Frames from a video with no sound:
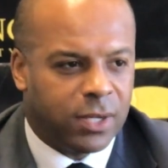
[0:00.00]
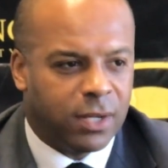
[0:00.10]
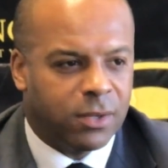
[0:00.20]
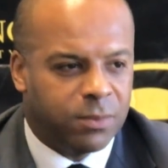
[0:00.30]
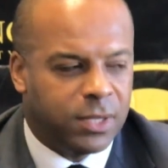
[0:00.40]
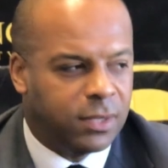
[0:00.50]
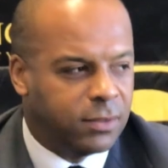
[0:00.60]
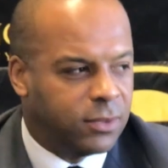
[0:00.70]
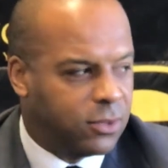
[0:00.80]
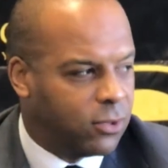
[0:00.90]
They're going to be,
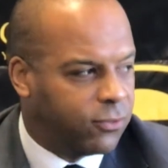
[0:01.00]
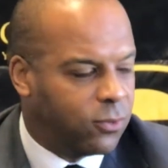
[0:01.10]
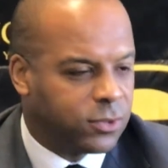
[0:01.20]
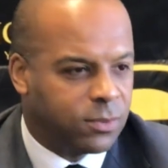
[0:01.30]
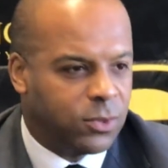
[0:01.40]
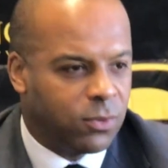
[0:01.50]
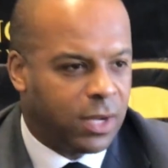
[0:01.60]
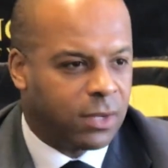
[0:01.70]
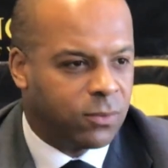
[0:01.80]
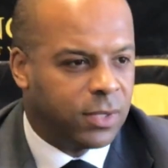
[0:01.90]
you know, a force to be
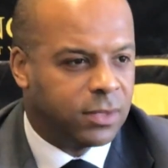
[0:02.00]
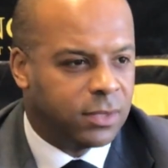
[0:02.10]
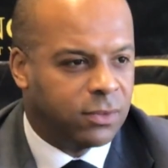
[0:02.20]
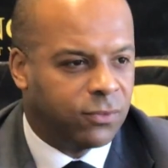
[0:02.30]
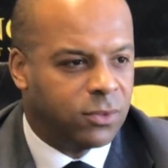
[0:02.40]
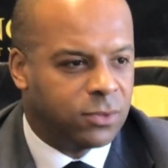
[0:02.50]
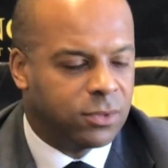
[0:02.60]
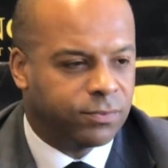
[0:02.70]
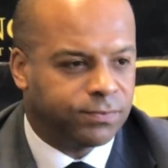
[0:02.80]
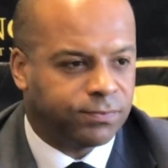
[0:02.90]
reckoned with in the future.